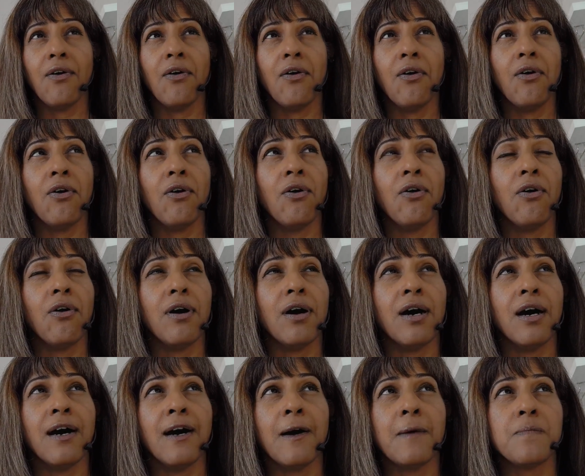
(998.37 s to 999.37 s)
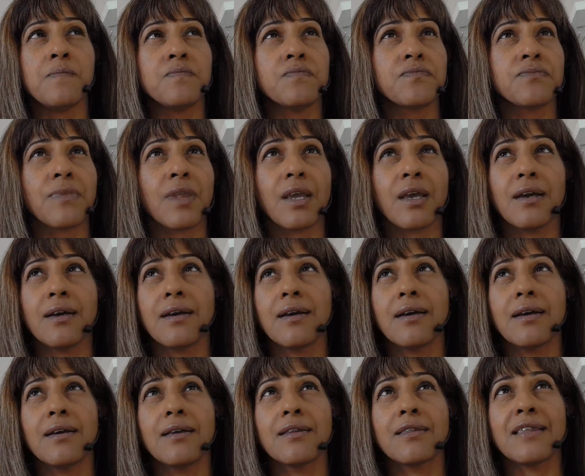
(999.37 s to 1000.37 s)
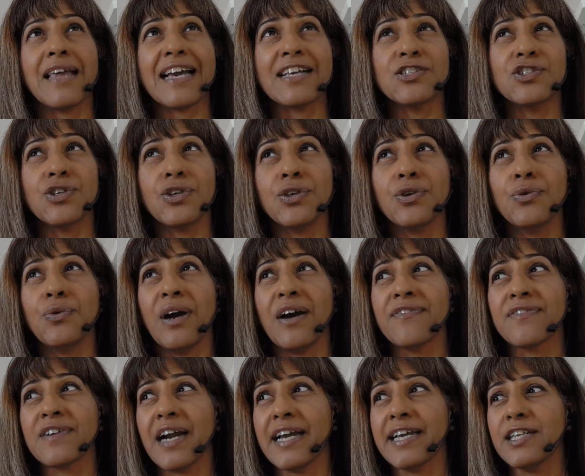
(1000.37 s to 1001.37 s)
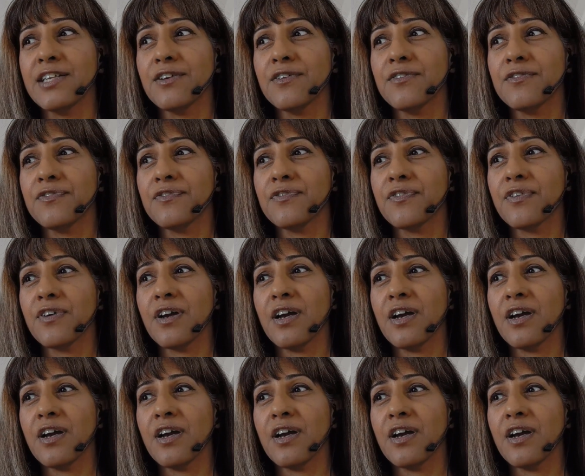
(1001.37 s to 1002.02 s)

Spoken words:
Or thanks to you, I've kind of